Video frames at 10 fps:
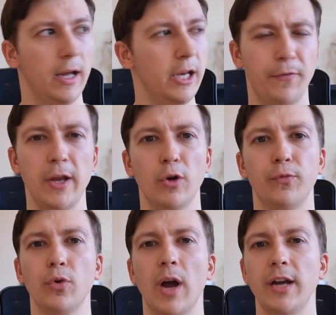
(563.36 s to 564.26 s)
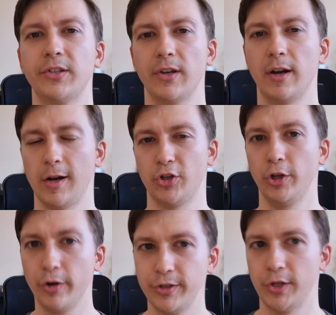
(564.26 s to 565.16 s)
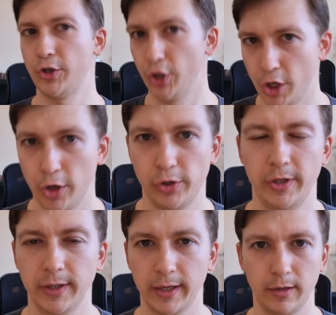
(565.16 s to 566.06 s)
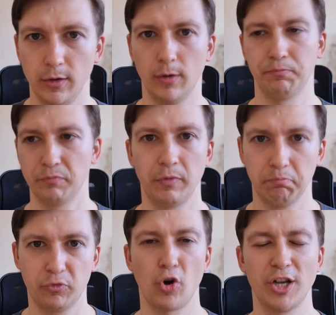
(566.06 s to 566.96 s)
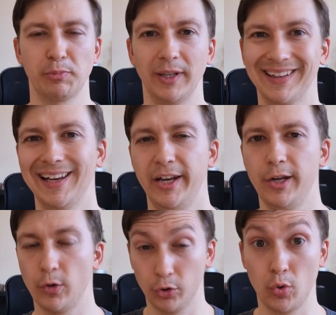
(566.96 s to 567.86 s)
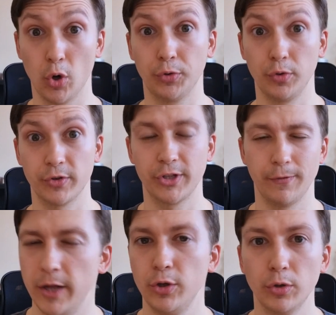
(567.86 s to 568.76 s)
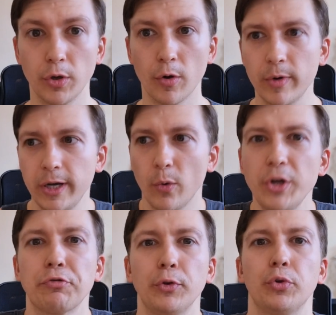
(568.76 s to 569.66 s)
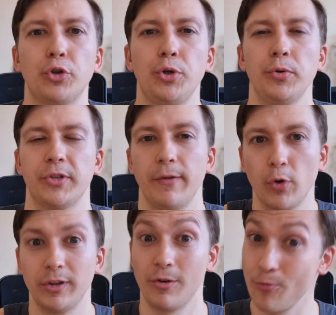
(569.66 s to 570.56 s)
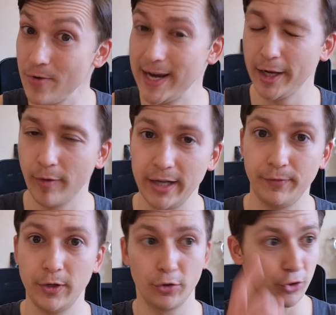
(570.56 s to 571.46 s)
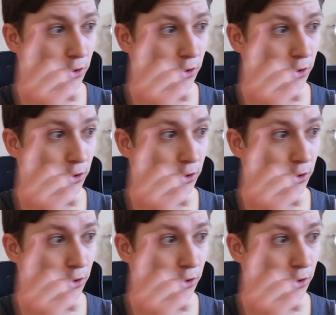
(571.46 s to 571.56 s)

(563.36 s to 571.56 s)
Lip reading: And if any of you guys are actually researching currently, like, you know, transplant clinic to go to yourself, and you don't know really which one to choose, I've got a really great video